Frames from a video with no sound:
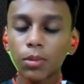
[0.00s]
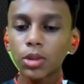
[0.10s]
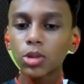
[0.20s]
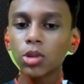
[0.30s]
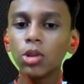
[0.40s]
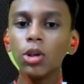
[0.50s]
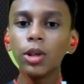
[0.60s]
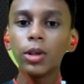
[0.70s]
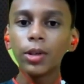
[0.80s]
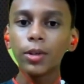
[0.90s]

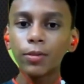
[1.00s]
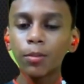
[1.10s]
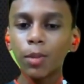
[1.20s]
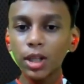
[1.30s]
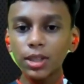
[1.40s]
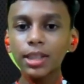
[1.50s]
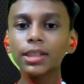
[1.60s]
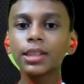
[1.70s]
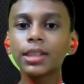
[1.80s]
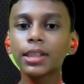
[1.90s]
So if the mass
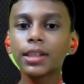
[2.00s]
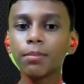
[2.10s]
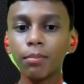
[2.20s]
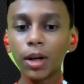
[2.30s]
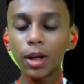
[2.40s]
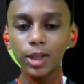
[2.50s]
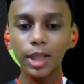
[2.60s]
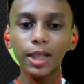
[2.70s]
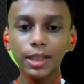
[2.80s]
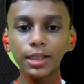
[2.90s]
action
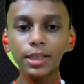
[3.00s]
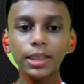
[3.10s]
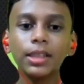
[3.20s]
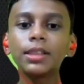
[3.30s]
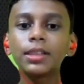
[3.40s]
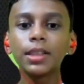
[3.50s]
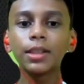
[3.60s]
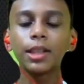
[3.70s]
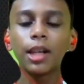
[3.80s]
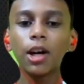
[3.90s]
change,
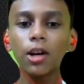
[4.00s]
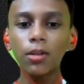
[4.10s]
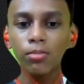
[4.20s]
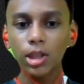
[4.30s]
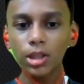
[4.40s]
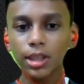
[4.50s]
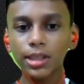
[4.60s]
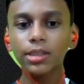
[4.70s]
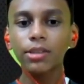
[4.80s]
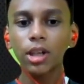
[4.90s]
the law of mass
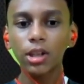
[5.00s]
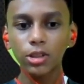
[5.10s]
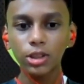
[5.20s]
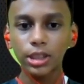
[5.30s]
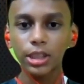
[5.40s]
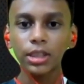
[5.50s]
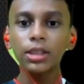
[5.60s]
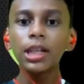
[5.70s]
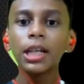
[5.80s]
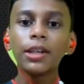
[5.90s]
action will also
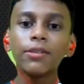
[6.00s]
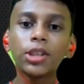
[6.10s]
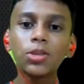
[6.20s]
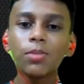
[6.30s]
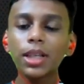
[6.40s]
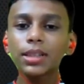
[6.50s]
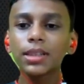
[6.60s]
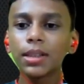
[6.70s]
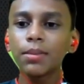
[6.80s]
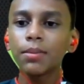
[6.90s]
change, which makes
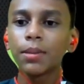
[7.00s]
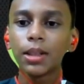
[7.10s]
the